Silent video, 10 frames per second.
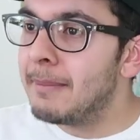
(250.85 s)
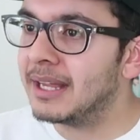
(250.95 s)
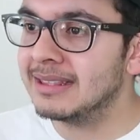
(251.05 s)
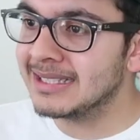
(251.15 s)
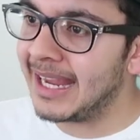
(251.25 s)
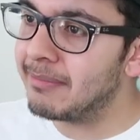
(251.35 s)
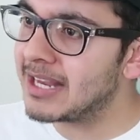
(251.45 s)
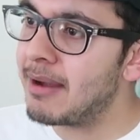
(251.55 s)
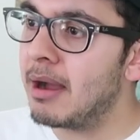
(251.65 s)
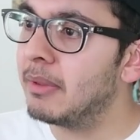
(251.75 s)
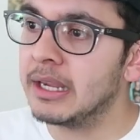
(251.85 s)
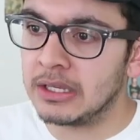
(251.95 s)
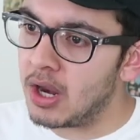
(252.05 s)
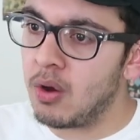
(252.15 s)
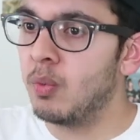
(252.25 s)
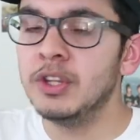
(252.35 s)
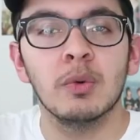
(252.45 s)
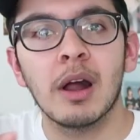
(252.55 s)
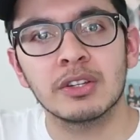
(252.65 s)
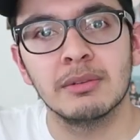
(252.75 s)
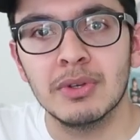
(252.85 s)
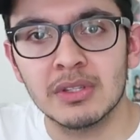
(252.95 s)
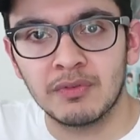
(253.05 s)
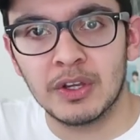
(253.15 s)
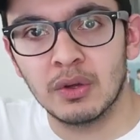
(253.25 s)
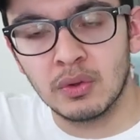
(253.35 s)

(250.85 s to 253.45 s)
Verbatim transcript: but at the same time, I'm like, no, when you watch the music video,